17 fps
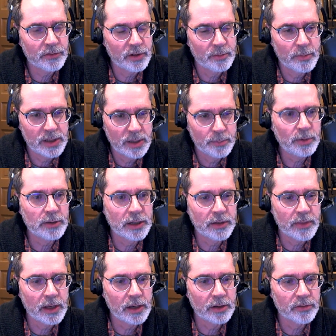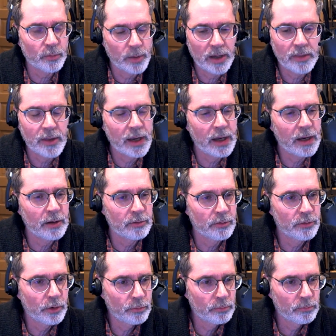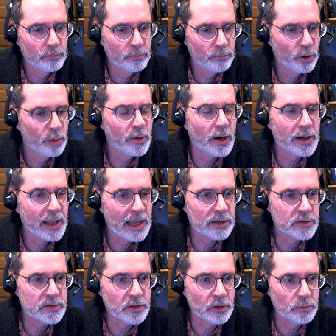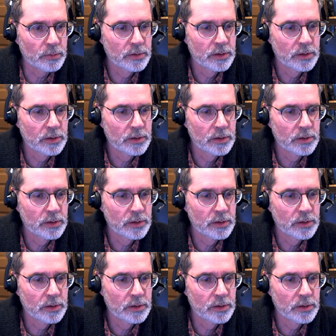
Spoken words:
to manipulate things the way the robot hands do.